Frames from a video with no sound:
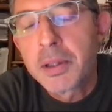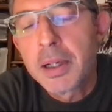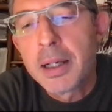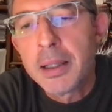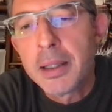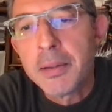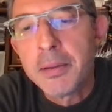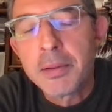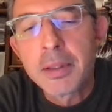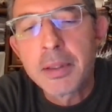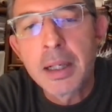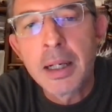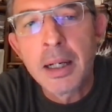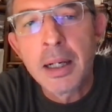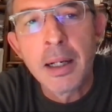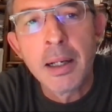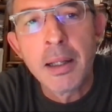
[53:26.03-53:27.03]
And
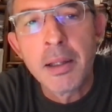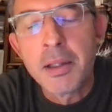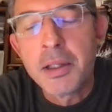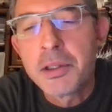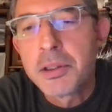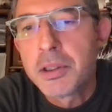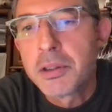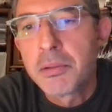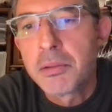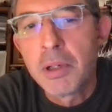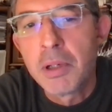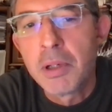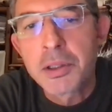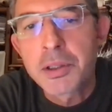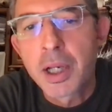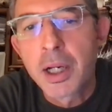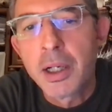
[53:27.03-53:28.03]
this is
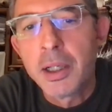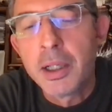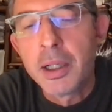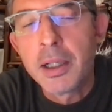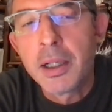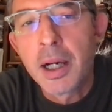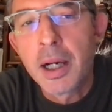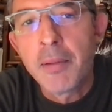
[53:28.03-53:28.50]
really scary.